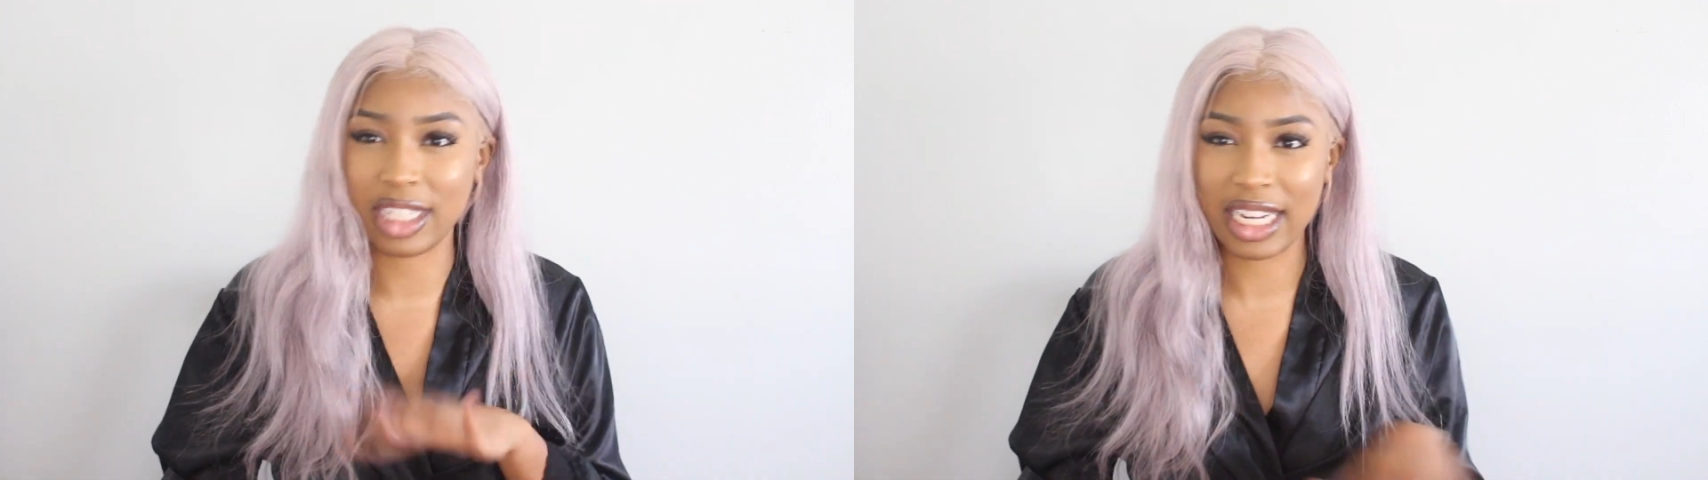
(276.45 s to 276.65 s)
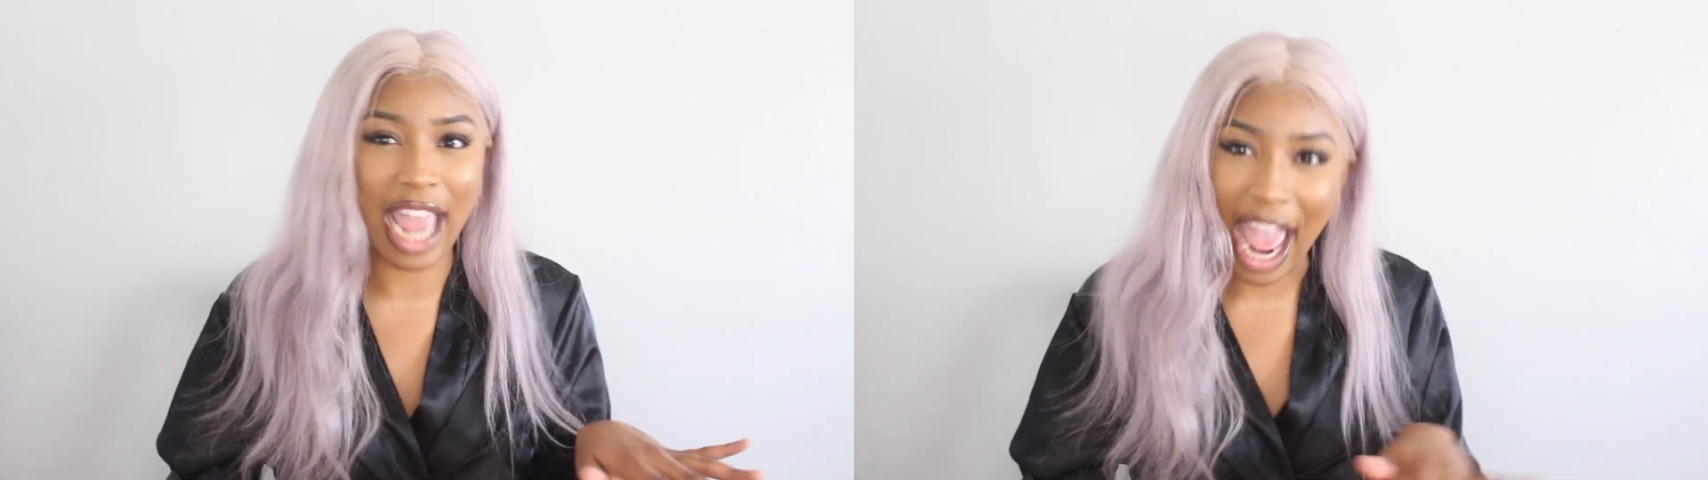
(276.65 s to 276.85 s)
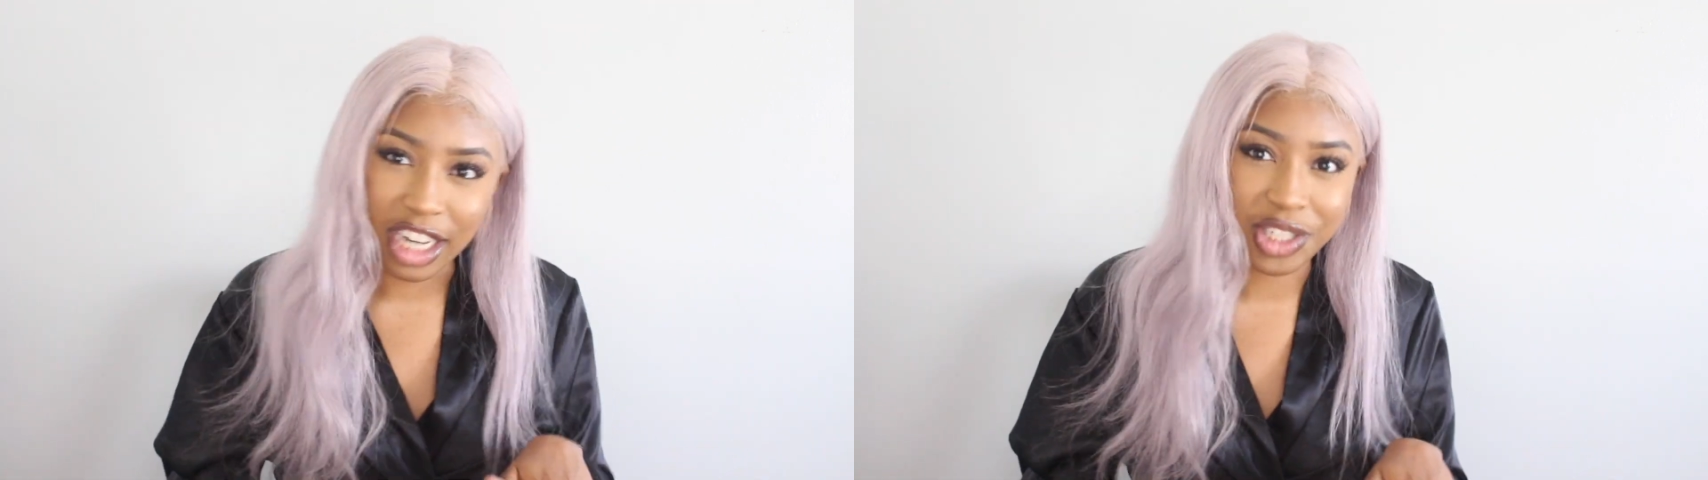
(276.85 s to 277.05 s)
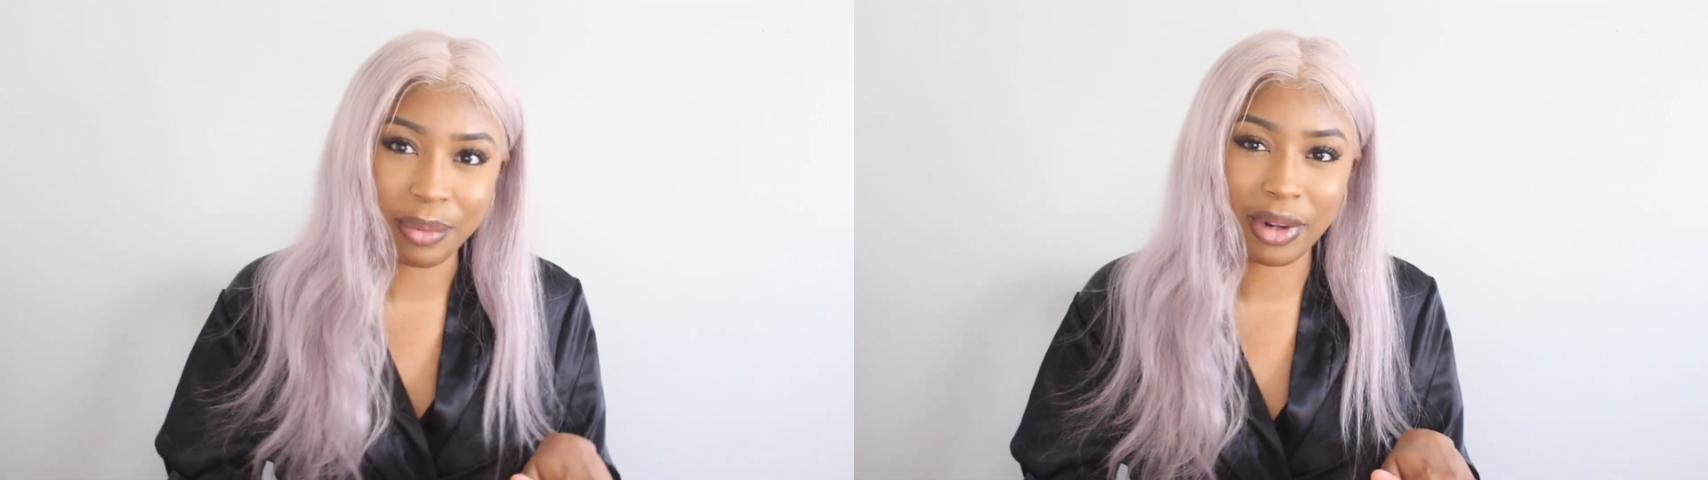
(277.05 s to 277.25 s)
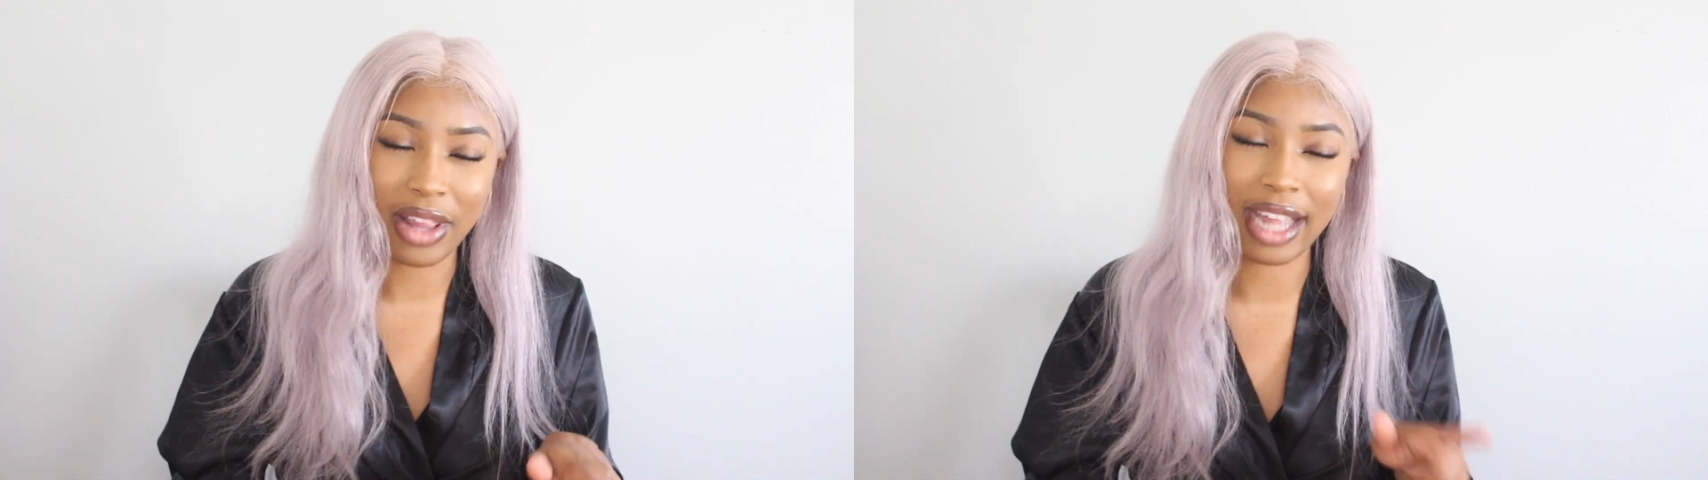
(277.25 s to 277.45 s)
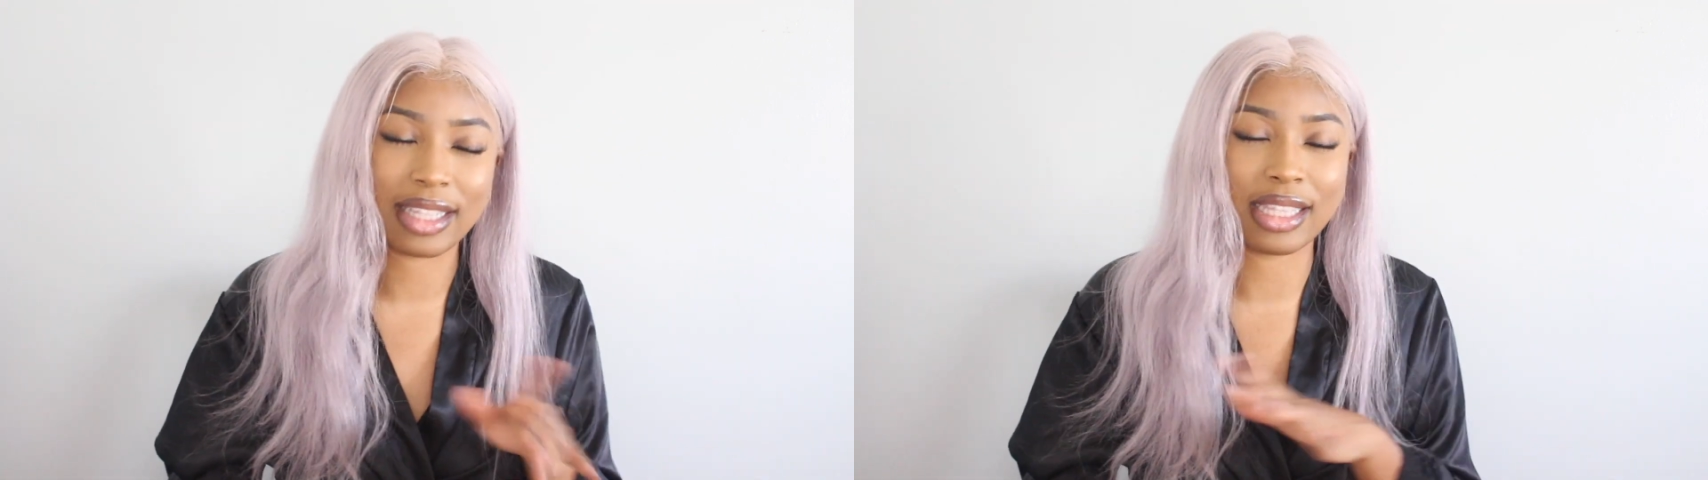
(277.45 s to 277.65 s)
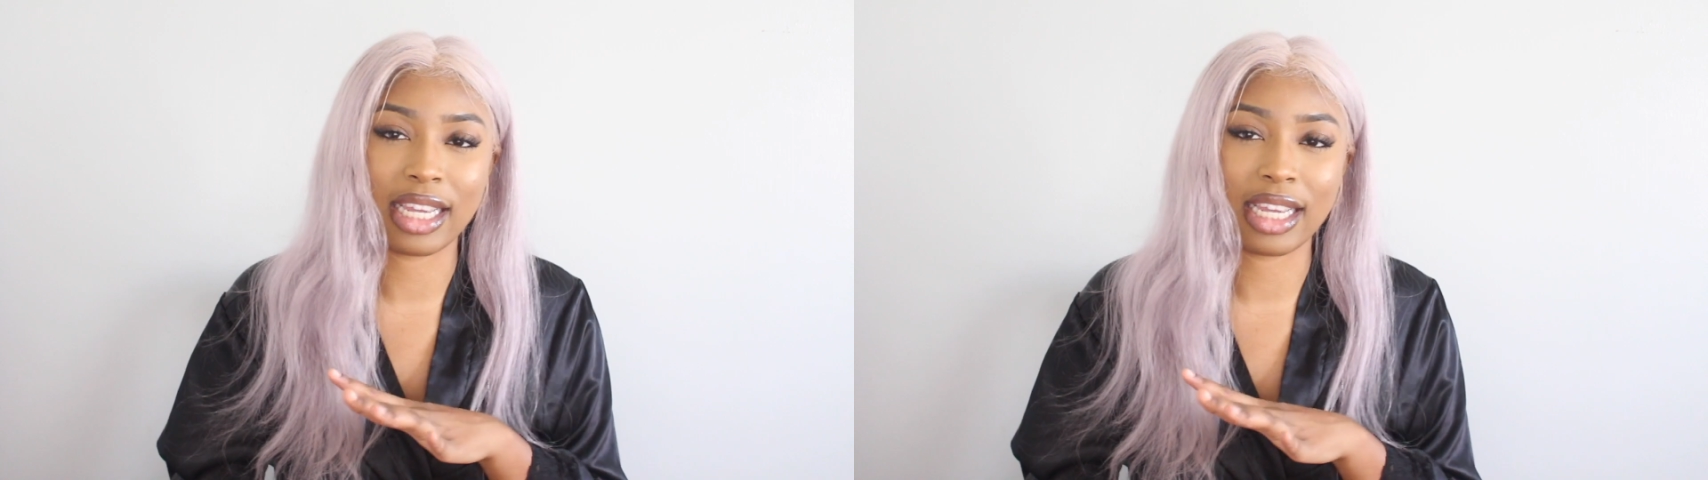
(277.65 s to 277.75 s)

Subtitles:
didn't add Shimmer Lights,